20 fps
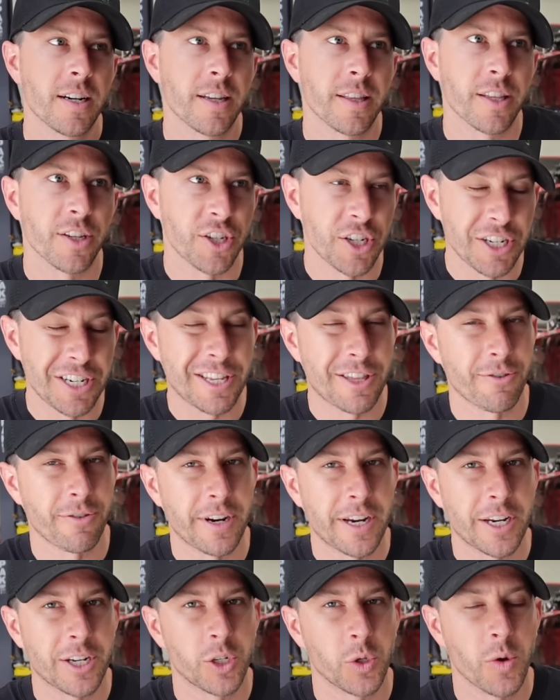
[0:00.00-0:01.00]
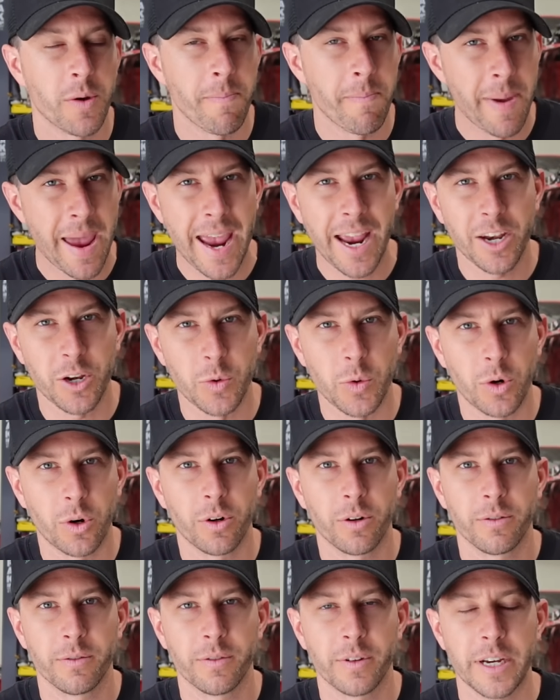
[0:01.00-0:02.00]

the GT3 to a manual